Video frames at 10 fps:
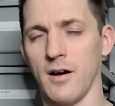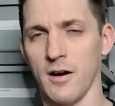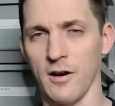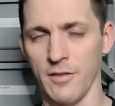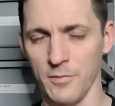
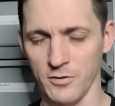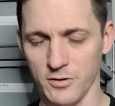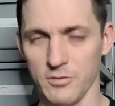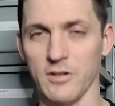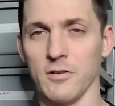are the most
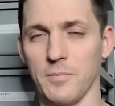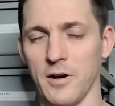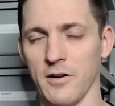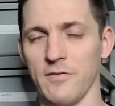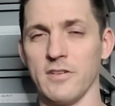critical
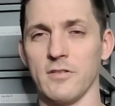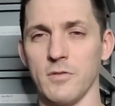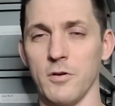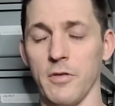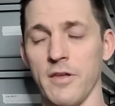part of this
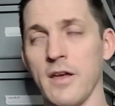growth.